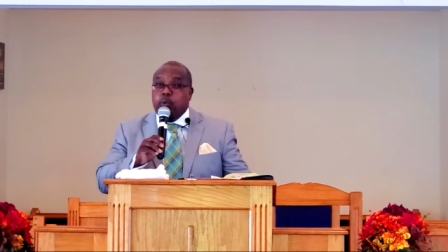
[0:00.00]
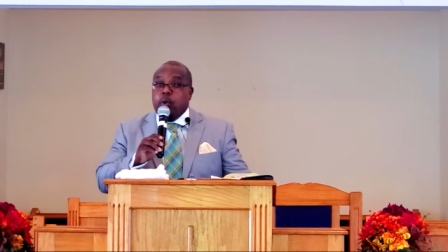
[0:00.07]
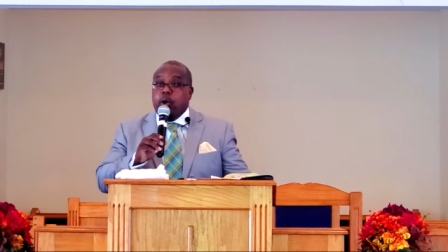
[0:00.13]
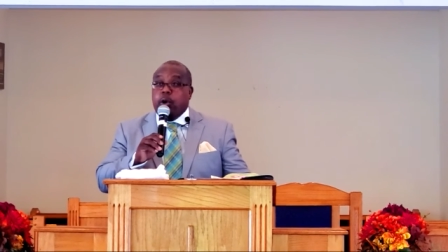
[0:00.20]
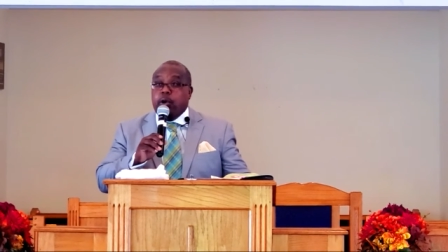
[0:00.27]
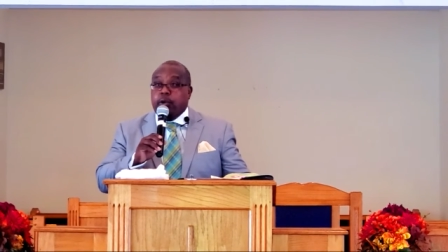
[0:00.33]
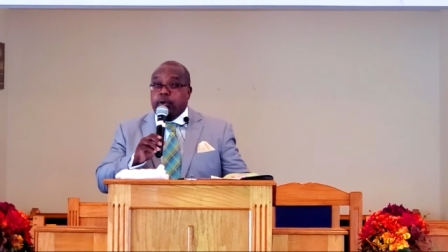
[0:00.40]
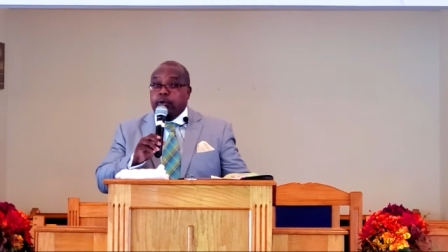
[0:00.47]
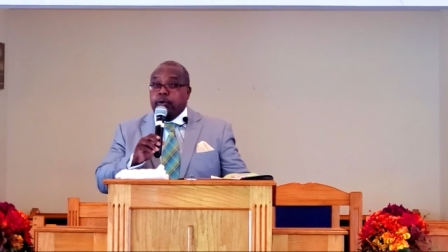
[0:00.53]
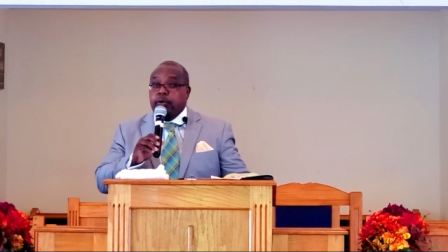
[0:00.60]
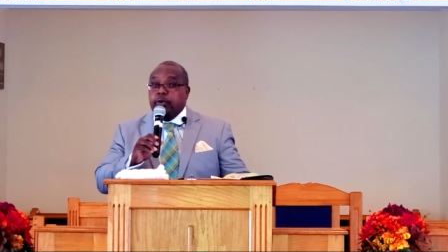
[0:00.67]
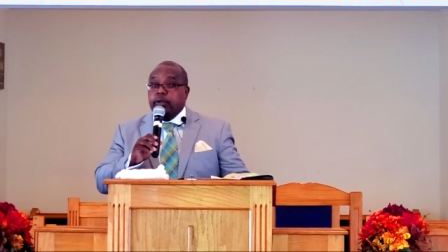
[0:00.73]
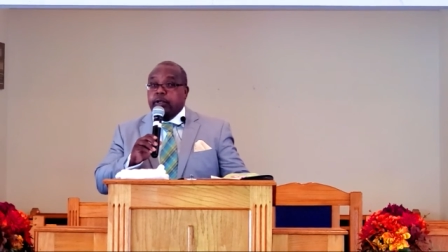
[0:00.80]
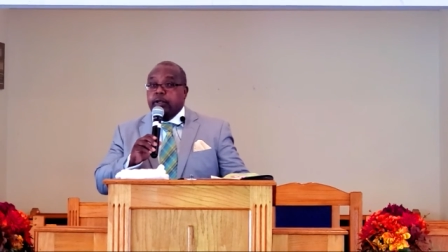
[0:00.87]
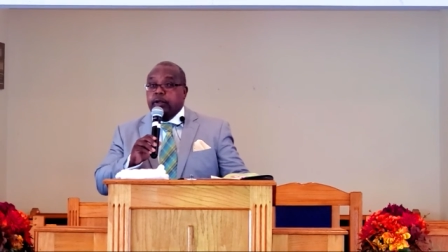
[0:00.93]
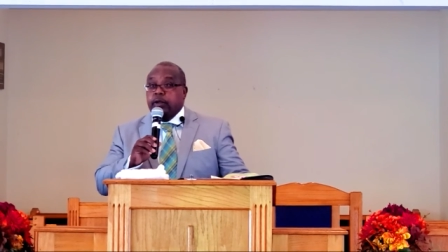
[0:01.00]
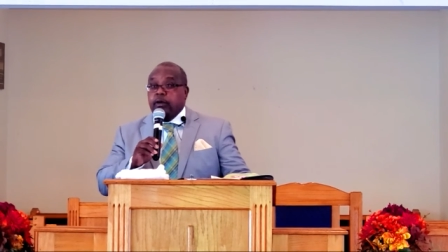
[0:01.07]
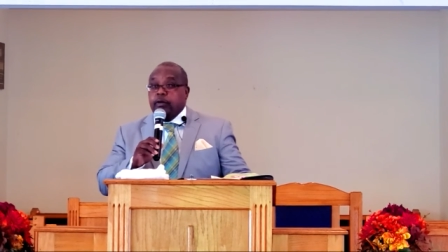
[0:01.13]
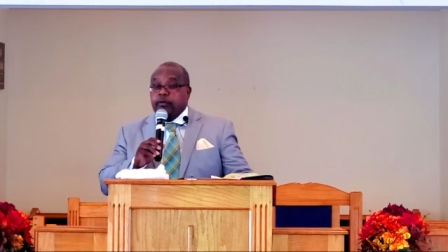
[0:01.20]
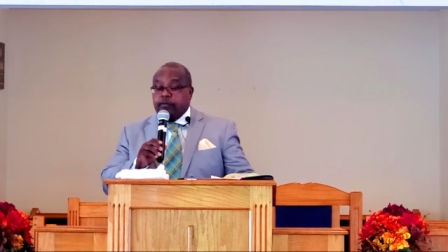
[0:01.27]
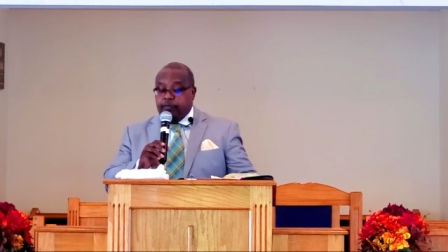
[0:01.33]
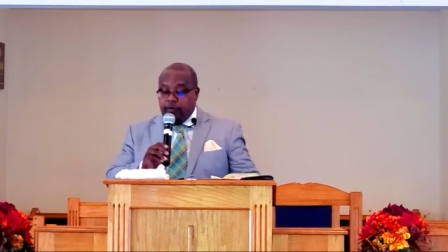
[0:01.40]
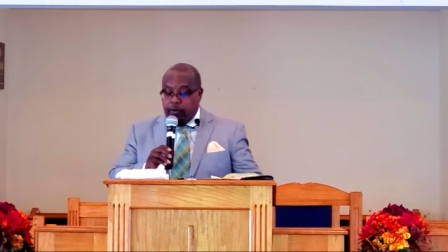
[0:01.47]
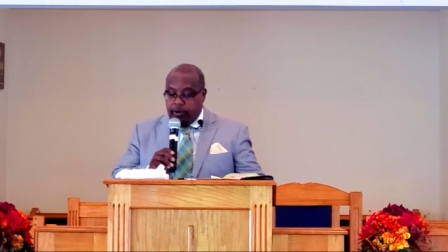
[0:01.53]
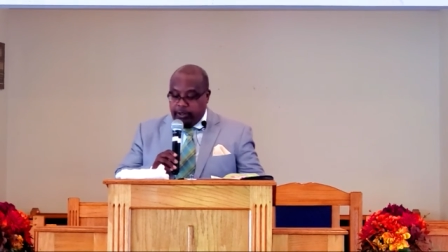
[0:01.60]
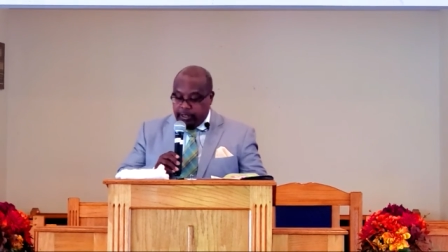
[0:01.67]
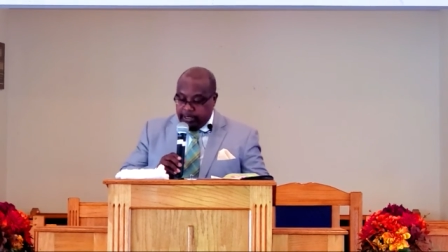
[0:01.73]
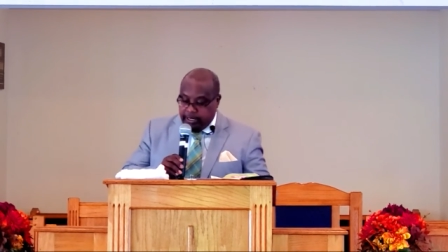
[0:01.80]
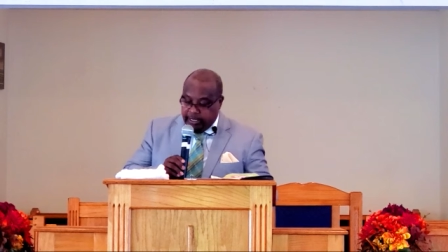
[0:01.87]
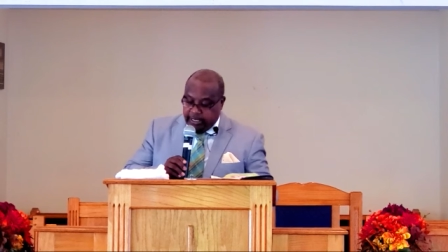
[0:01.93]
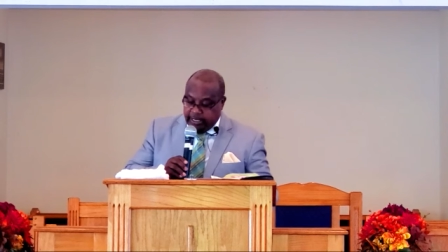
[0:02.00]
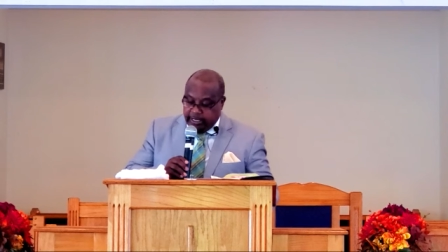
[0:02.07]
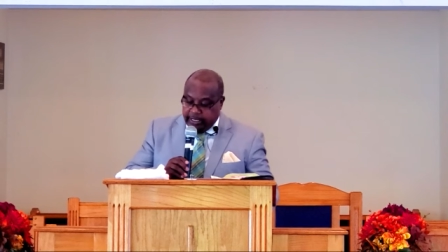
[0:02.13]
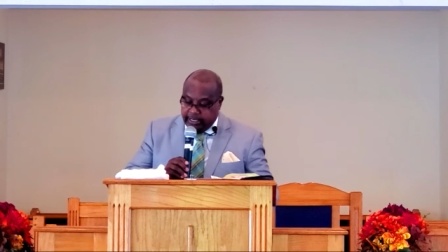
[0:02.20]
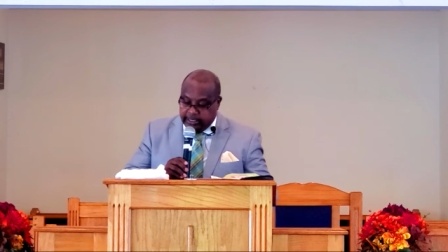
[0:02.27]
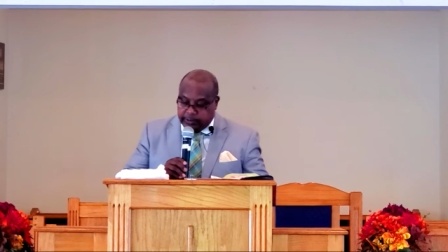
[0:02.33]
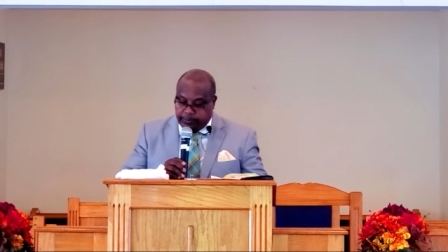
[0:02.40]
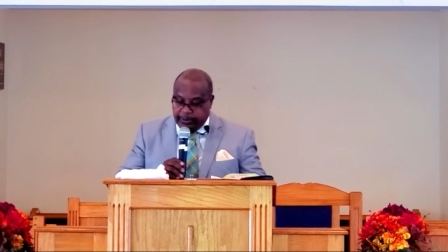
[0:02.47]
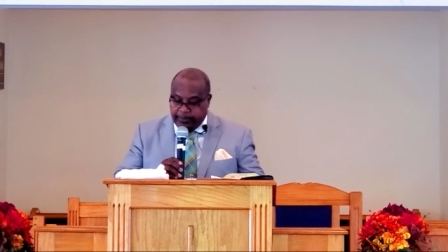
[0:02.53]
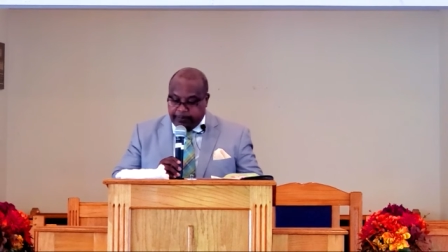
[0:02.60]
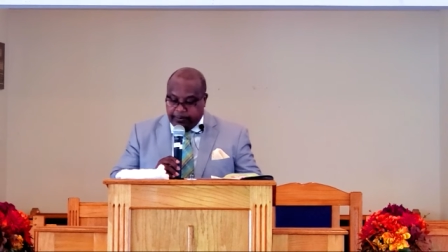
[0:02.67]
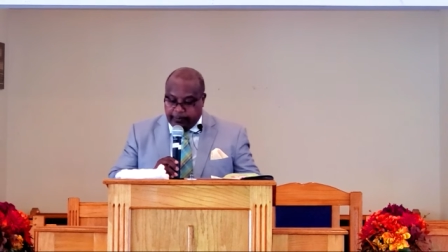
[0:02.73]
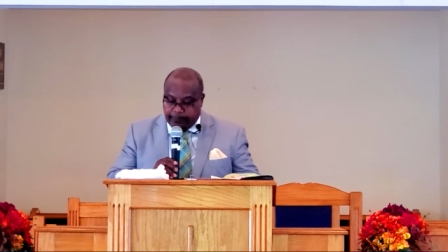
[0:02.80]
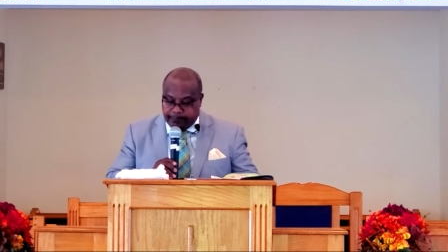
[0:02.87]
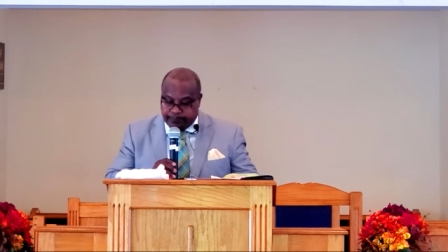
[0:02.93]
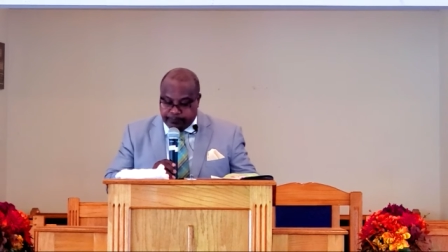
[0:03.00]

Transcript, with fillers: a word for his people.